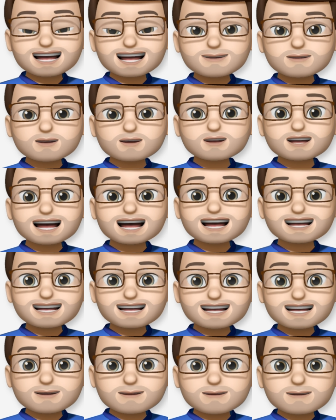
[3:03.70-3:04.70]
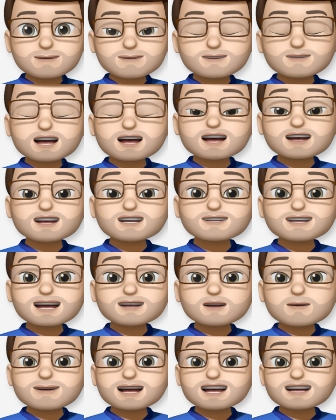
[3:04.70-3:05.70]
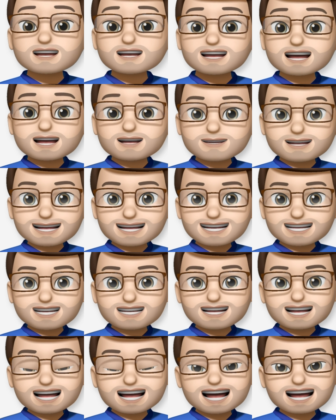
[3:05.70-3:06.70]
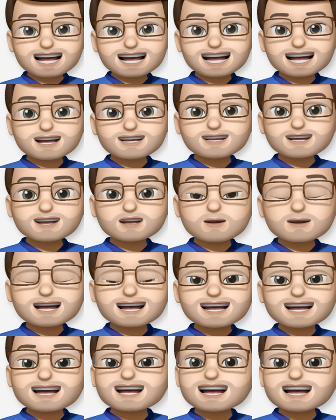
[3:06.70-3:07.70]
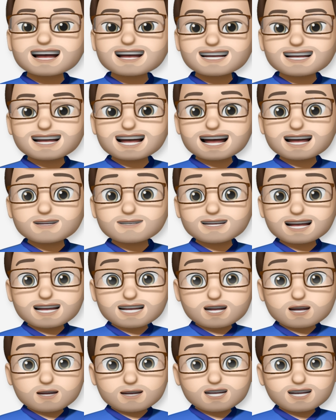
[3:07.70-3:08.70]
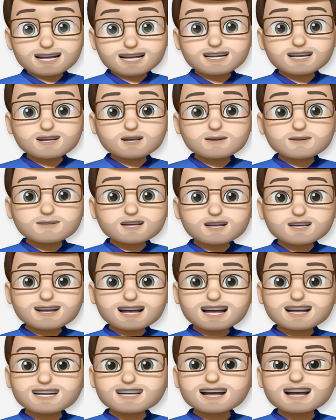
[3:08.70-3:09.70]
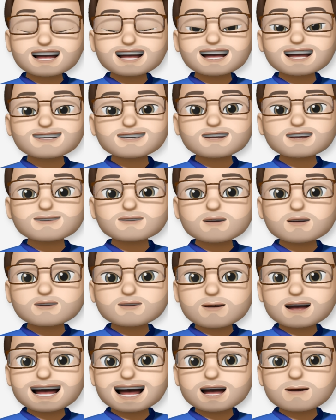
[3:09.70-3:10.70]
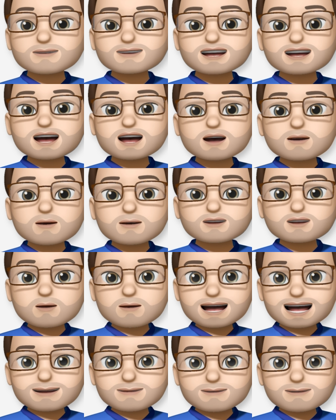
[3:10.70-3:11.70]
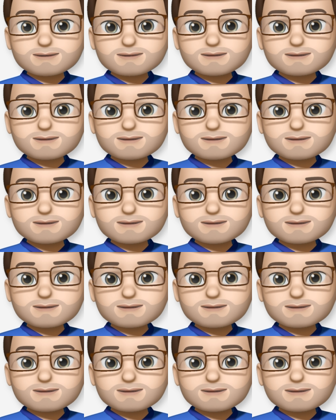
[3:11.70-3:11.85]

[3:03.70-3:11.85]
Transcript: keyboard connected. Skriva makes this effortless and allows you to quickly and easily add rich content to your projects across multiple apps in a whole new way.